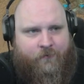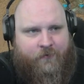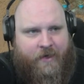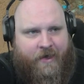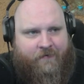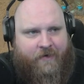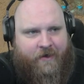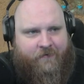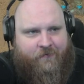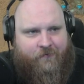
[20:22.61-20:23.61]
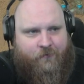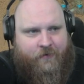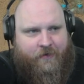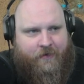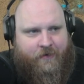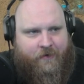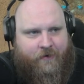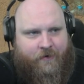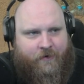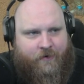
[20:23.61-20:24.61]
We add that to the
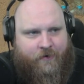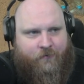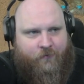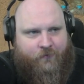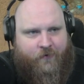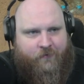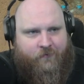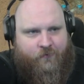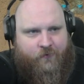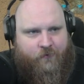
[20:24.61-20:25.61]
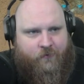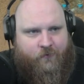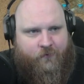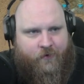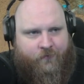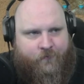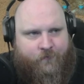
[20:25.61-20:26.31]
1,312.5.